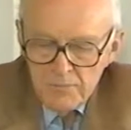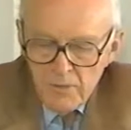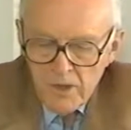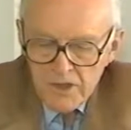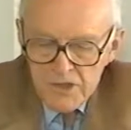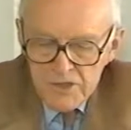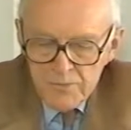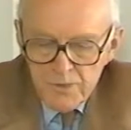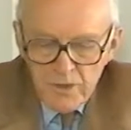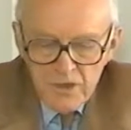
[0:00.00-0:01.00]
markets
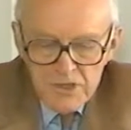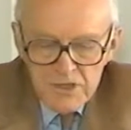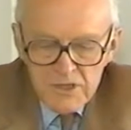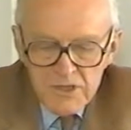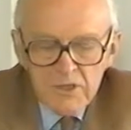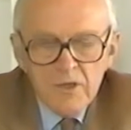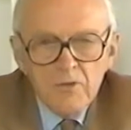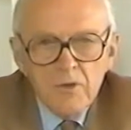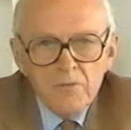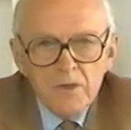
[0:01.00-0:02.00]
and policies,
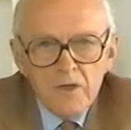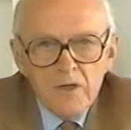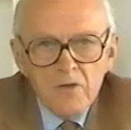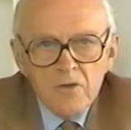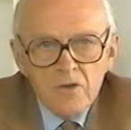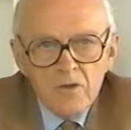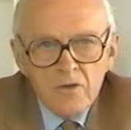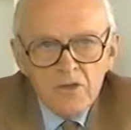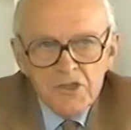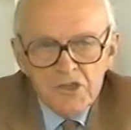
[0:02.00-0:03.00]
what we now
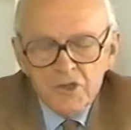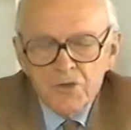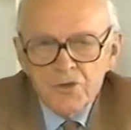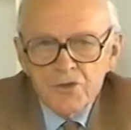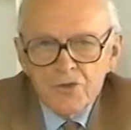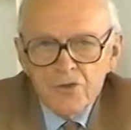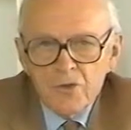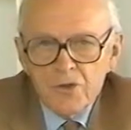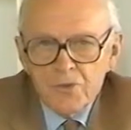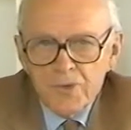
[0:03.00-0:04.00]
call institutional
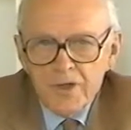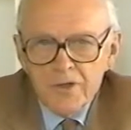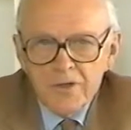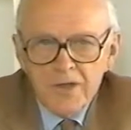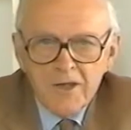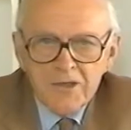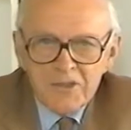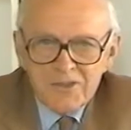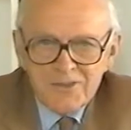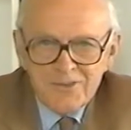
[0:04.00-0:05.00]
or critical
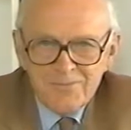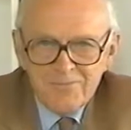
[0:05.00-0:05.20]
analysis.